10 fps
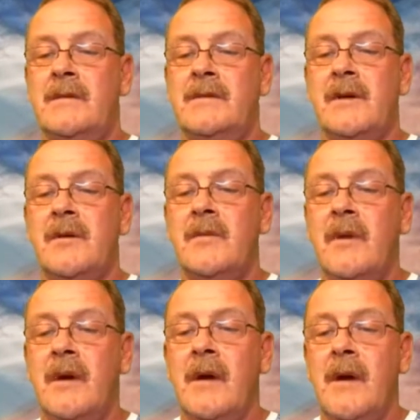So
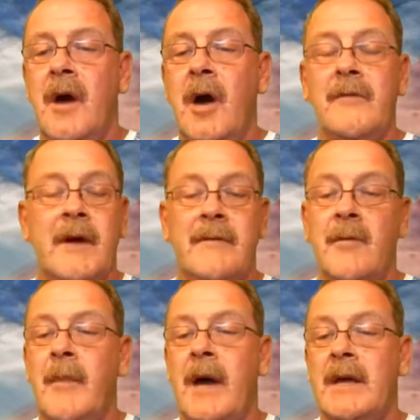hopefully
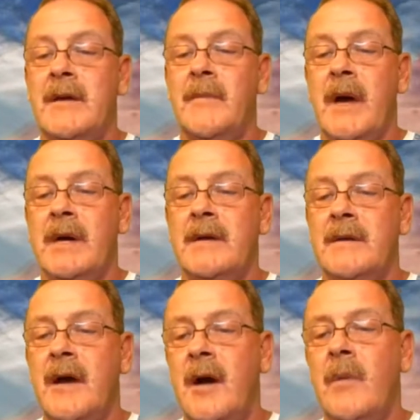everybody can make
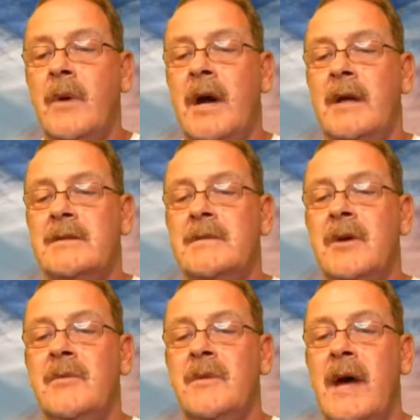it. Oh, we got some
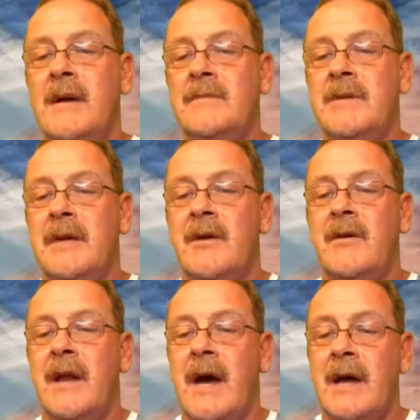new names in here
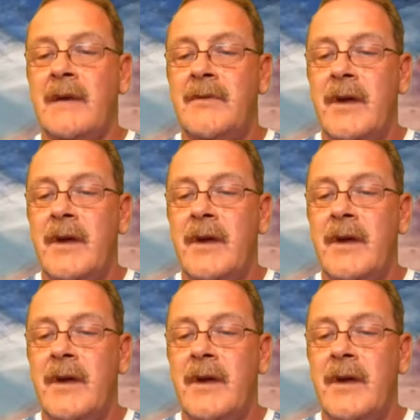tonight.